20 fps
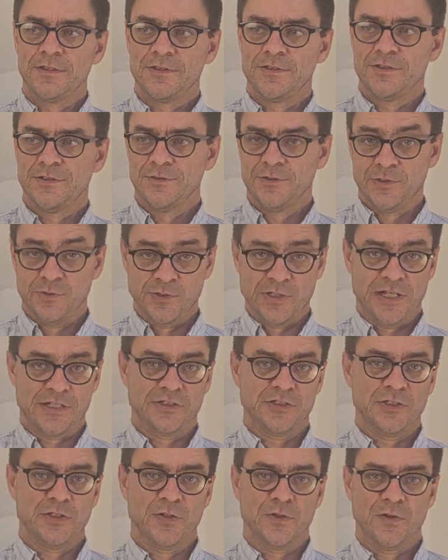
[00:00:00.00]
This is
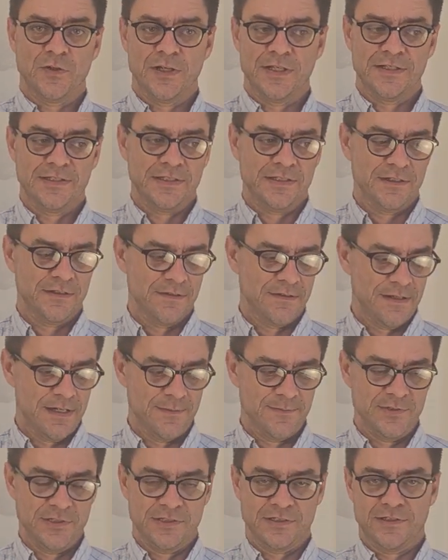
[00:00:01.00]
actually her idea. I'm
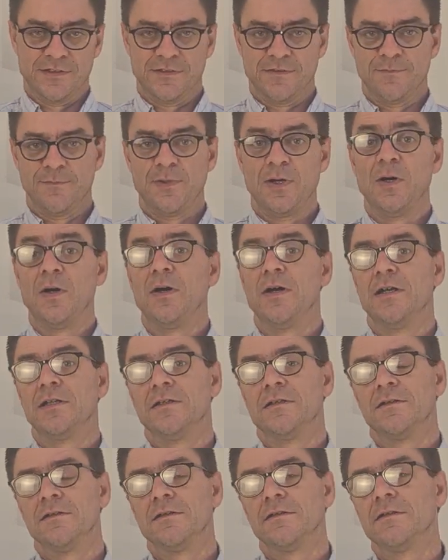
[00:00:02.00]
just a pawn
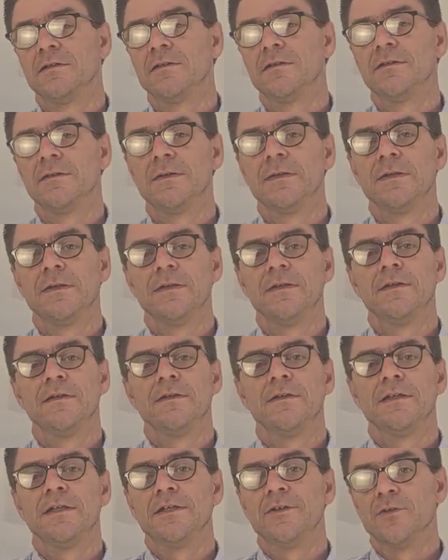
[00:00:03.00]

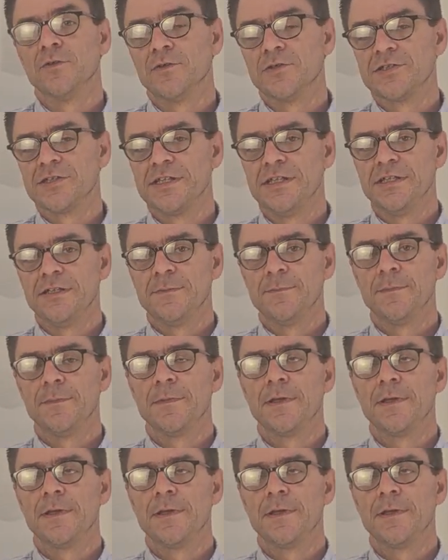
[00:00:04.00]
in her scheme.